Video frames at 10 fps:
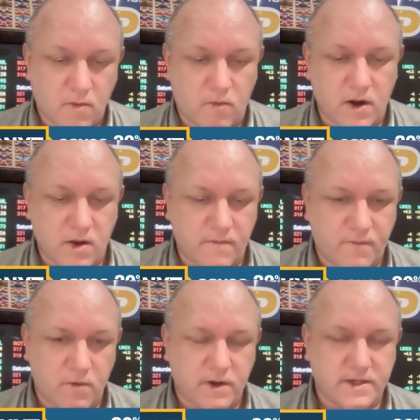
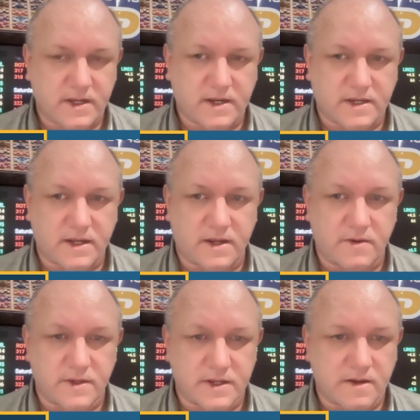104 to 60.
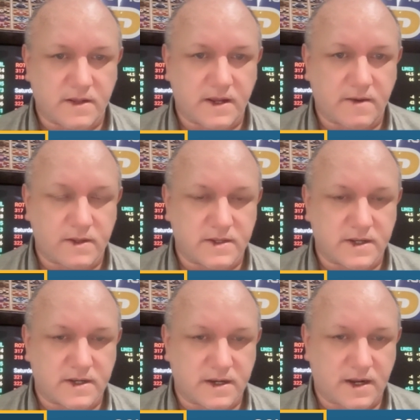UCLA wins
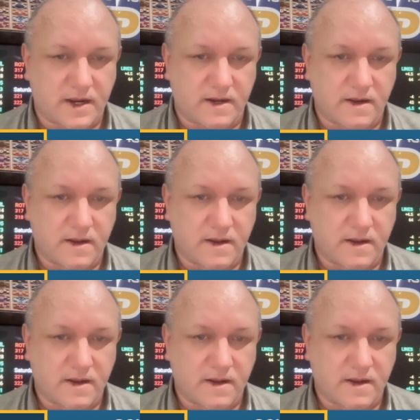it tonight.